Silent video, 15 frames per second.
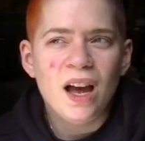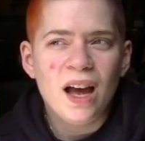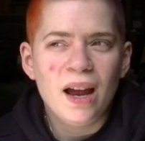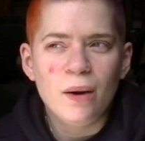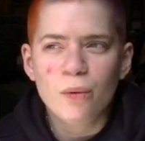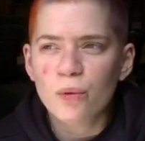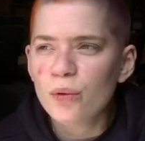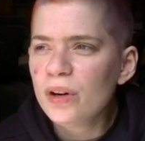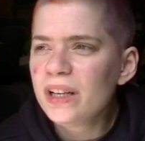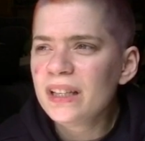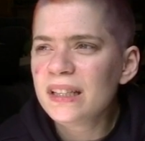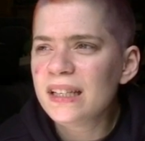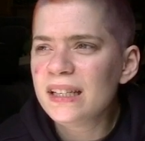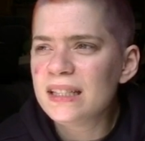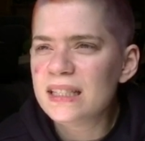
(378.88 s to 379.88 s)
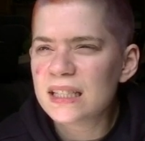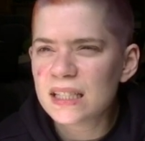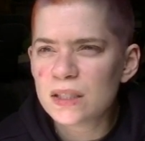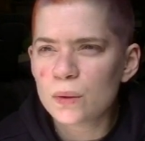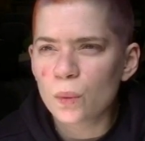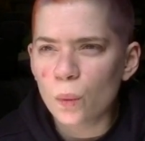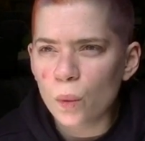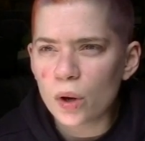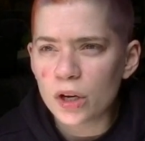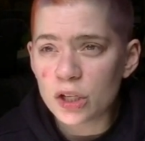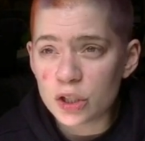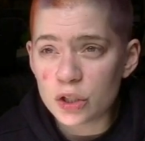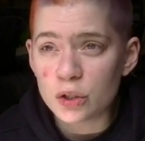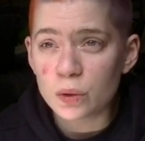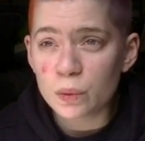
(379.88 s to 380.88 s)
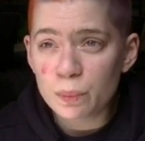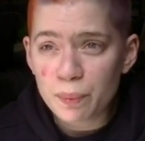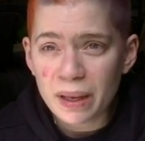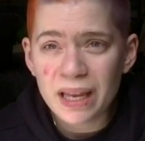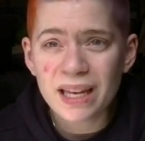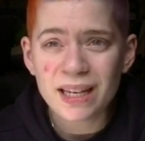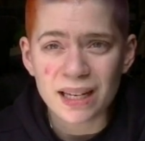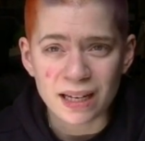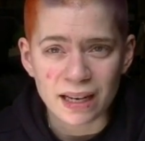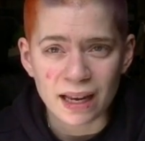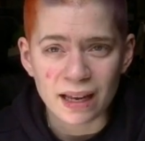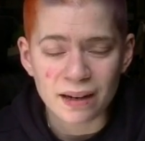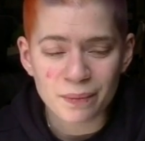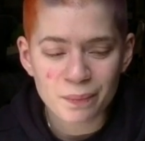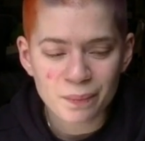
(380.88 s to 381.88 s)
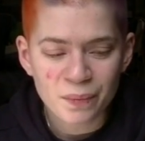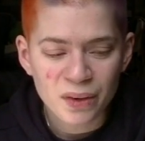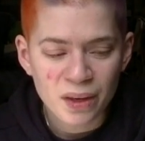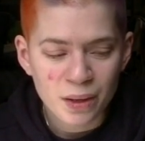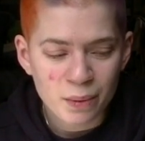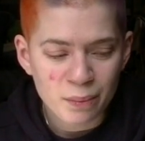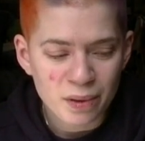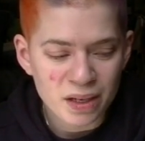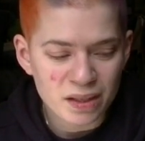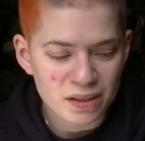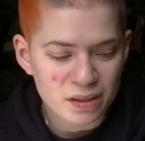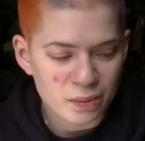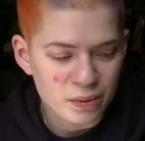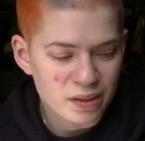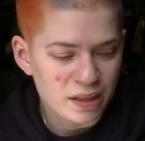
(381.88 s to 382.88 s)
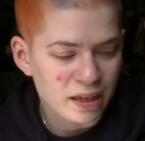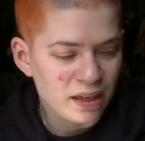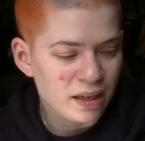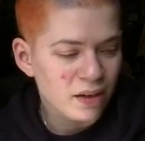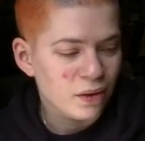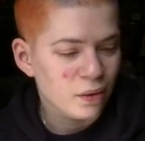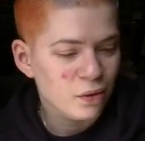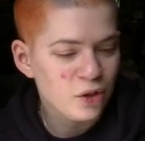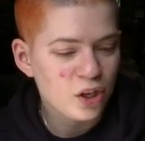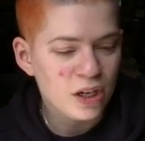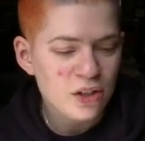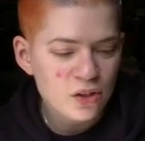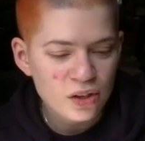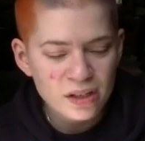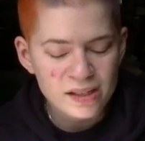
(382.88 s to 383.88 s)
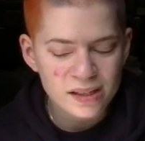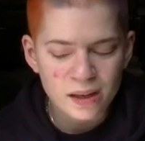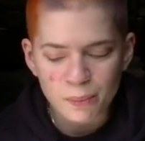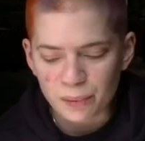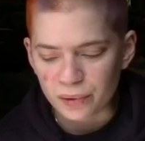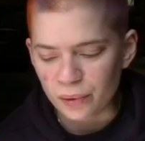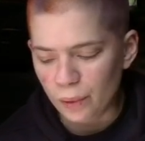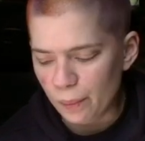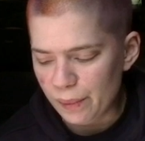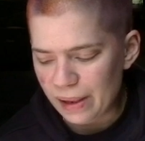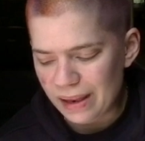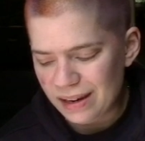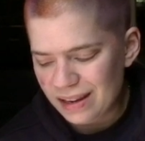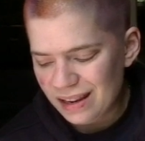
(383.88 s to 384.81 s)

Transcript: I really didn't want to do pink again because it was like, you know, change things up a little bit.